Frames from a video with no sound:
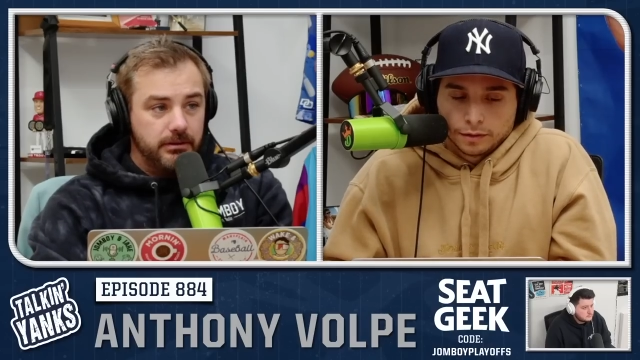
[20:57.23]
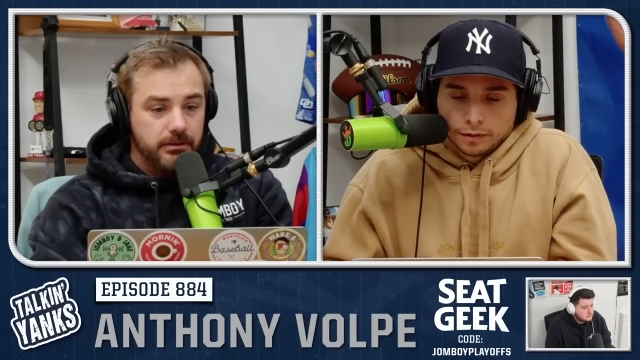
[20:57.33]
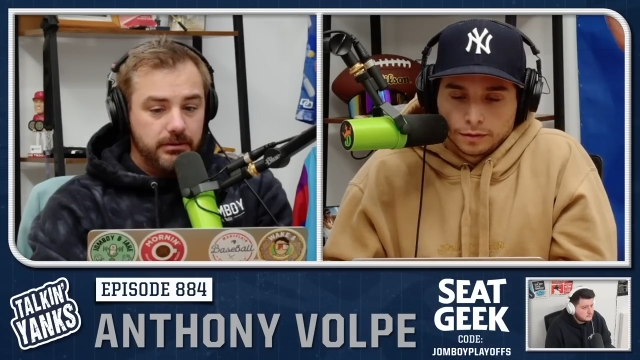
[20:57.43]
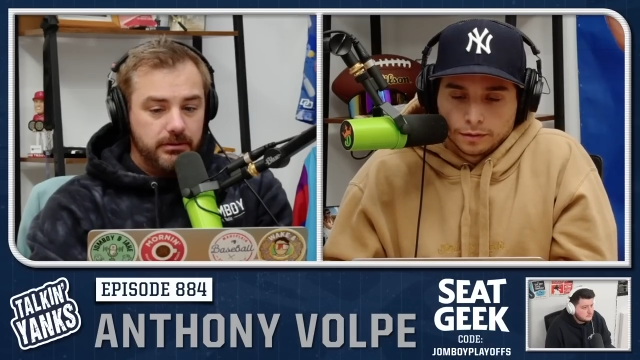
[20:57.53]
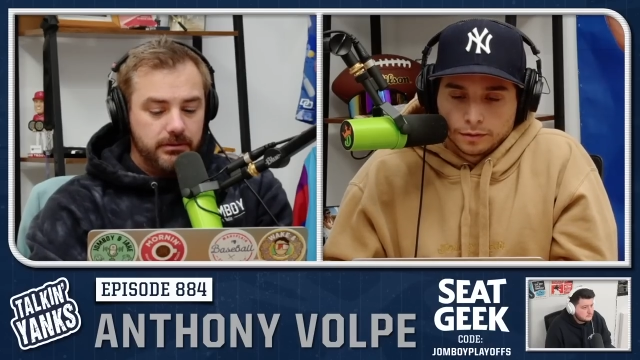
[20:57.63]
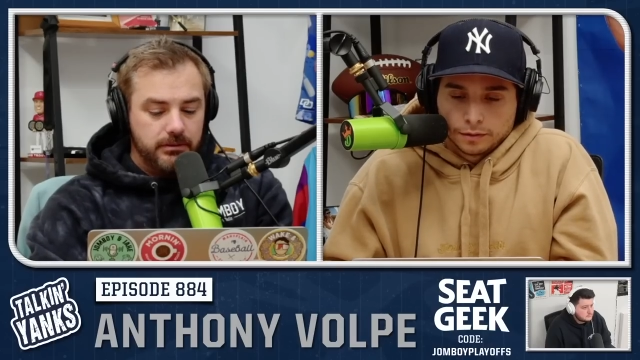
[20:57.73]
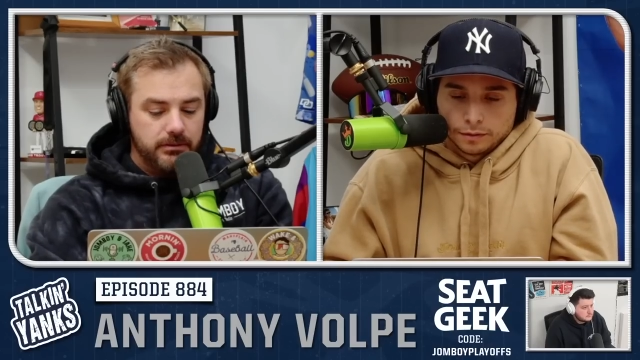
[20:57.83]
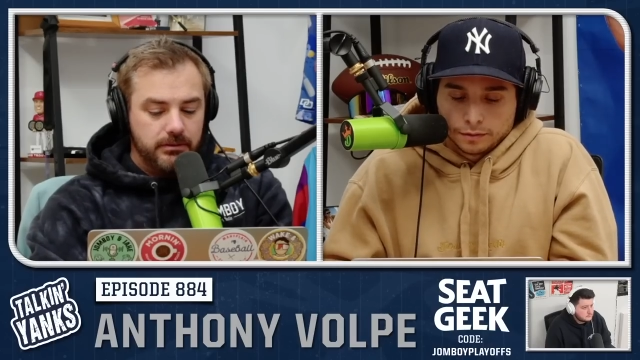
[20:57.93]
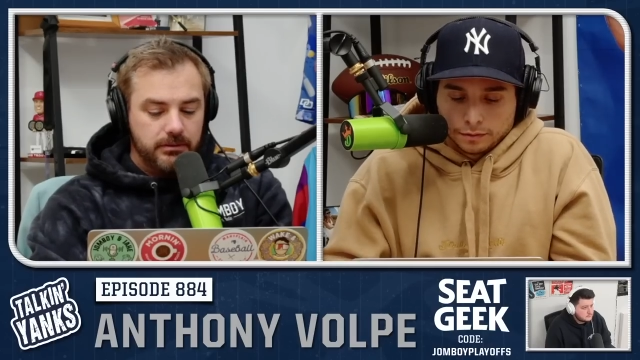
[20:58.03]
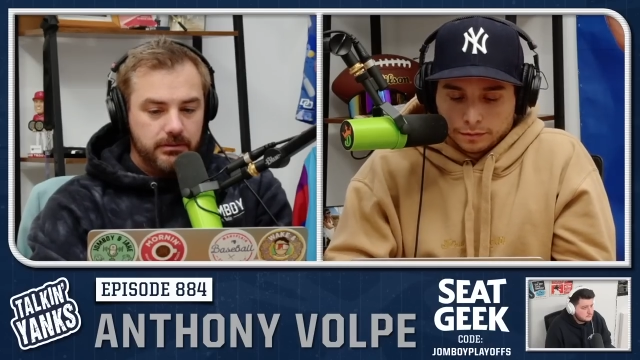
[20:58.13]

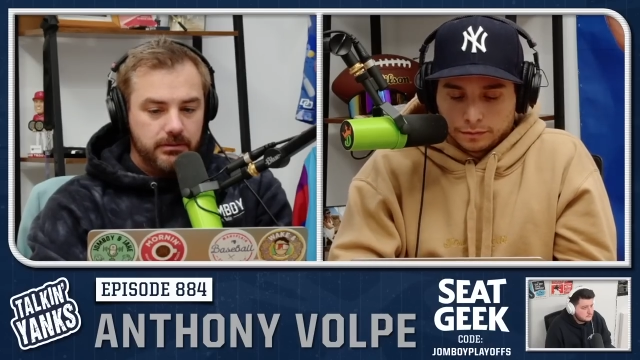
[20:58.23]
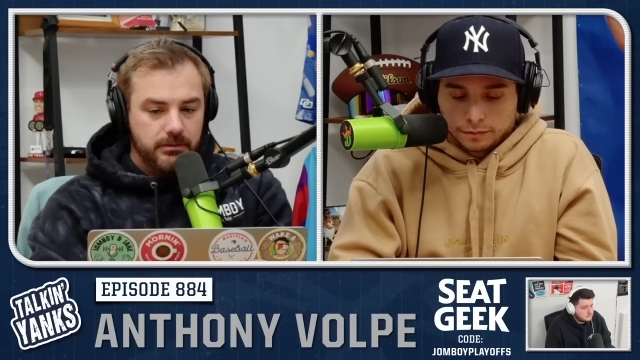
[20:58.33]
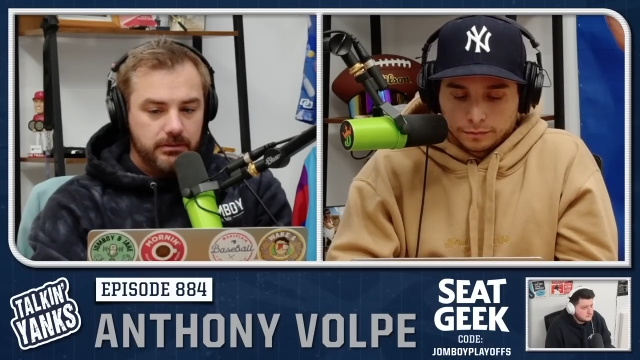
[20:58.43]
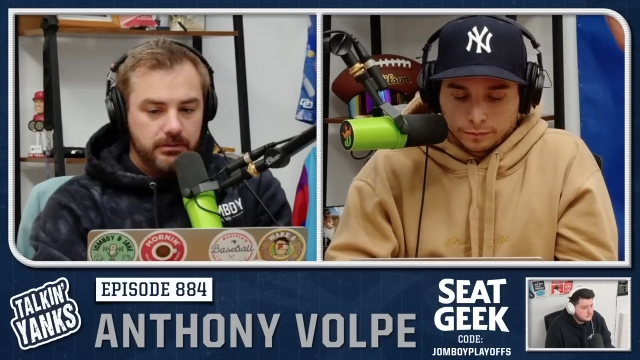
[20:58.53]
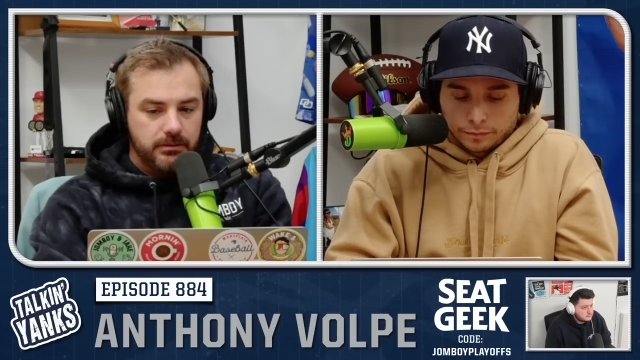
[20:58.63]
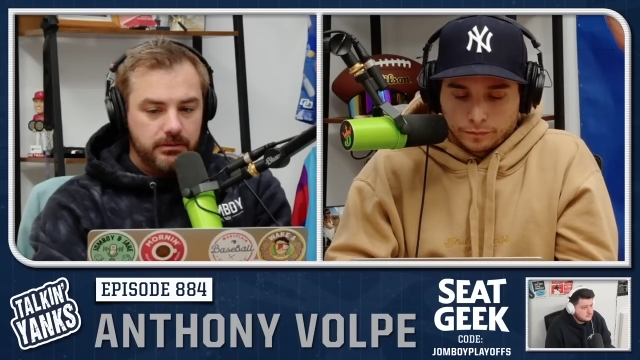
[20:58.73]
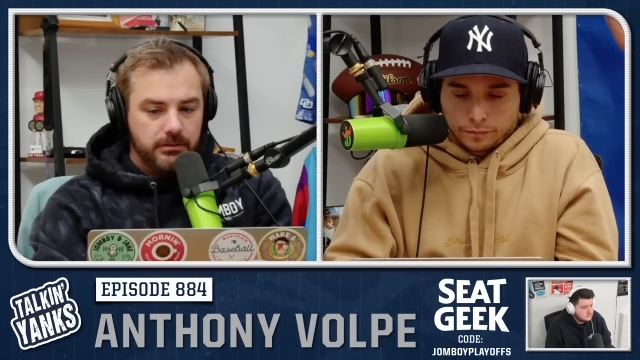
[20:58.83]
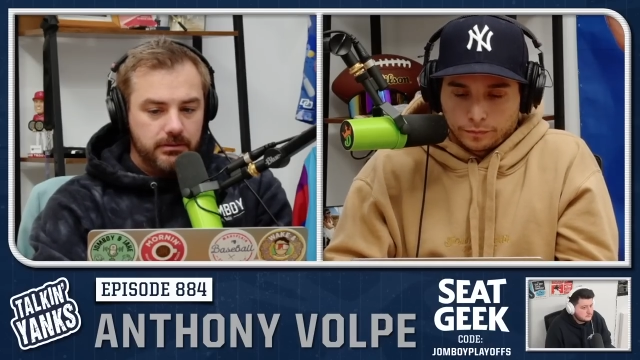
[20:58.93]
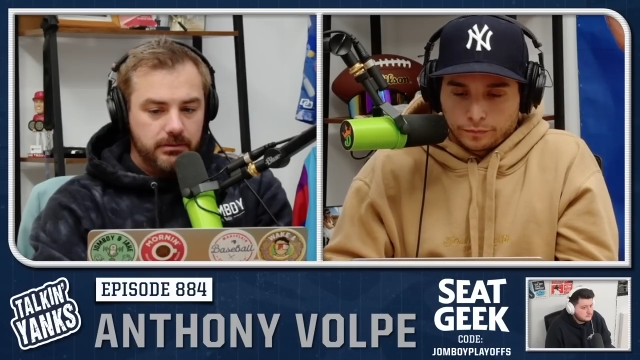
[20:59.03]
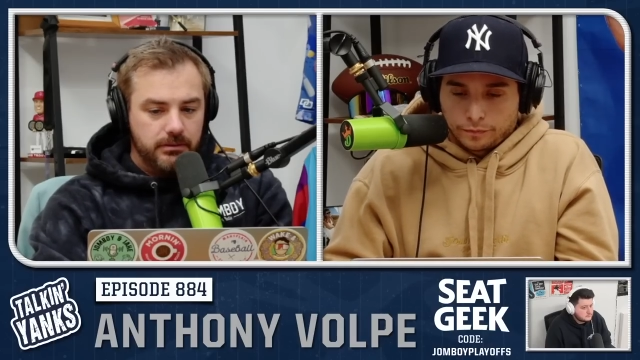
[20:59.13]
[no speech]